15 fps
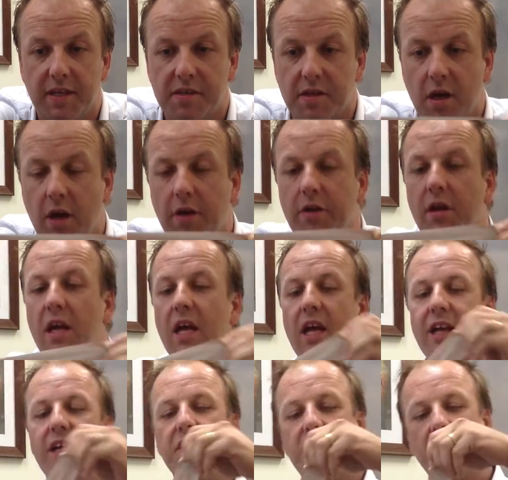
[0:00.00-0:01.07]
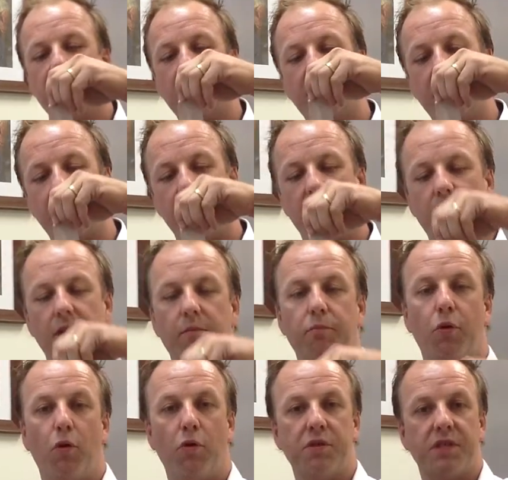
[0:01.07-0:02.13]
So consistency in
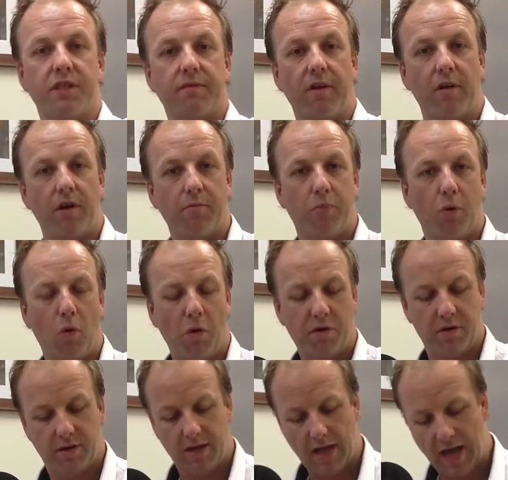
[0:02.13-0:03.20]
pores is very important.